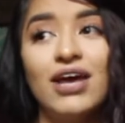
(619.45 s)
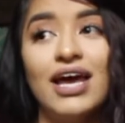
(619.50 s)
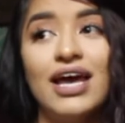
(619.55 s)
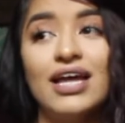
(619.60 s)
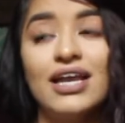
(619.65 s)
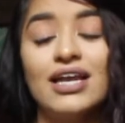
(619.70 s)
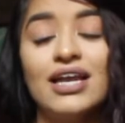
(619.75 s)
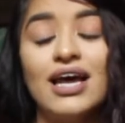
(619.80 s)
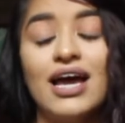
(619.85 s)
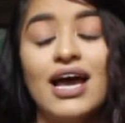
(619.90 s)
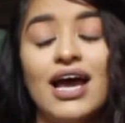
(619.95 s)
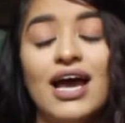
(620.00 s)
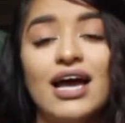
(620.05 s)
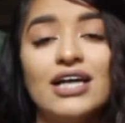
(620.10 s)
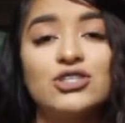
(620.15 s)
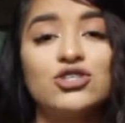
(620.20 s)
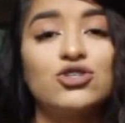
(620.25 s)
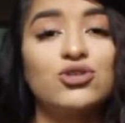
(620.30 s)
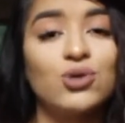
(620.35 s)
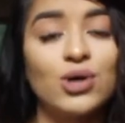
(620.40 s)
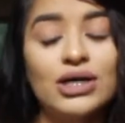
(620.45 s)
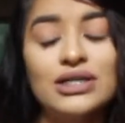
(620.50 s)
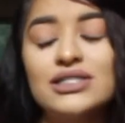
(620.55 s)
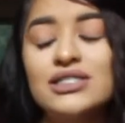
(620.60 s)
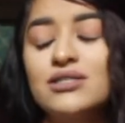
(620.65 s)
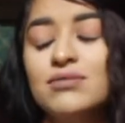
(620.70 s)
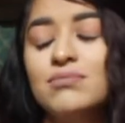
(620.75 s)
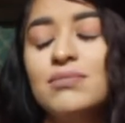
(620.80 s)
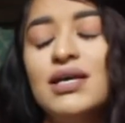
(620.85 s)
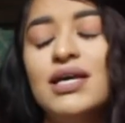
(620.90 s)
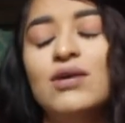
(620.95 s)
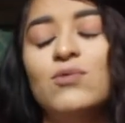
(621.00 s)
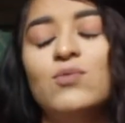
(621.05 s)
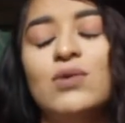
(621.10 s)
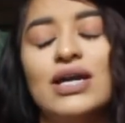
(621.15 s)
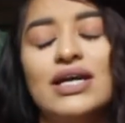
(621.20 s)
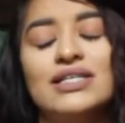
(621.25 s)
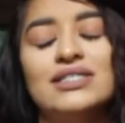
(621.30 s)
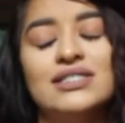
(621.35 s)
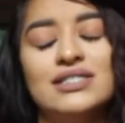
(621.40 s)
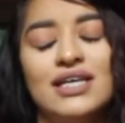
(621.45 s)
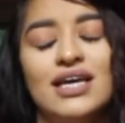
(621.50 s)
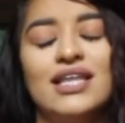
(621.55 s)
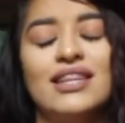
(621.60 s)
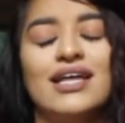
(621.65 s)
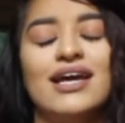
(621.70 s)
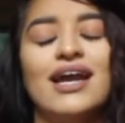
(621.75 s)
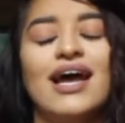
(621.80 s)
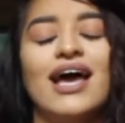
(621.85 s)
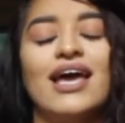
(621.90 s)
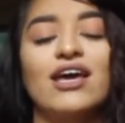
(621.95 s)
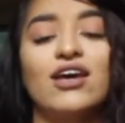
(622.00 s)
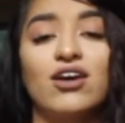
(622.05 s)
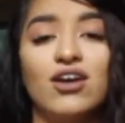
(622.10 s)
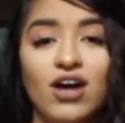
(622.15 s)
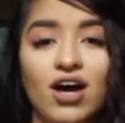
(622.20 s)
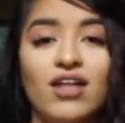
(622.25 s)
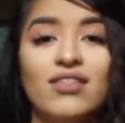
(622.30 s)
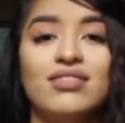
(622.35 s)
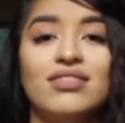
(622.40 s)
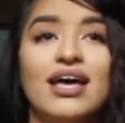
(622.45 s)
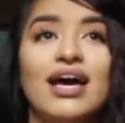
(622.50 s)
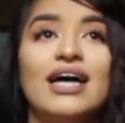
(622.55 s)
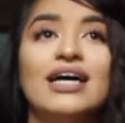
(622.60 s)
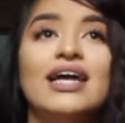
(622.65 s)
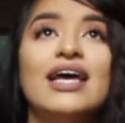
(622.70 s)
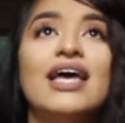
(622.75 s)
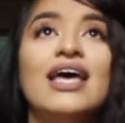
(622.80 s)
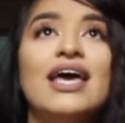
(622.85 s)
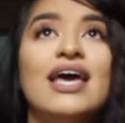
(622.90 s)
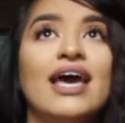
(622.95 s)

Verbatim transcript: and trust me when I say that I got that,